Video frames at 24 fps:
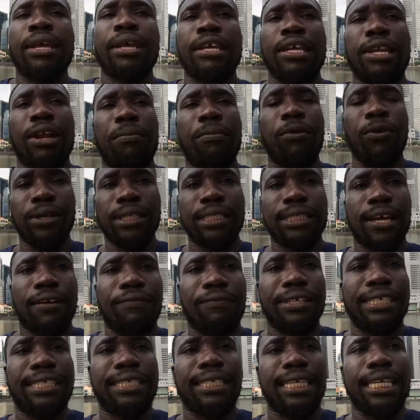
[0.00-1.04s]
you know, more
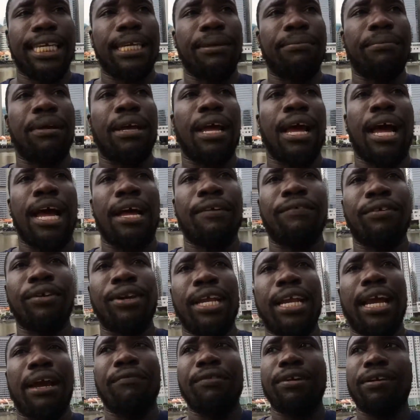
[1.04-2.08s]
self-esteem, if
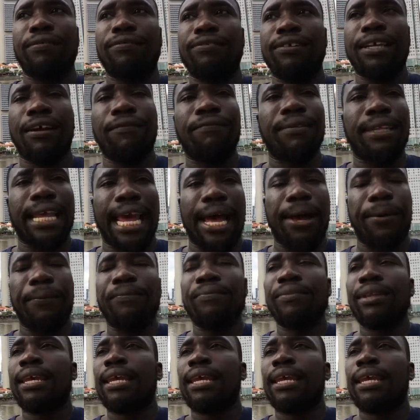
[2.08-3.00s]
only I got rid of self-doubt.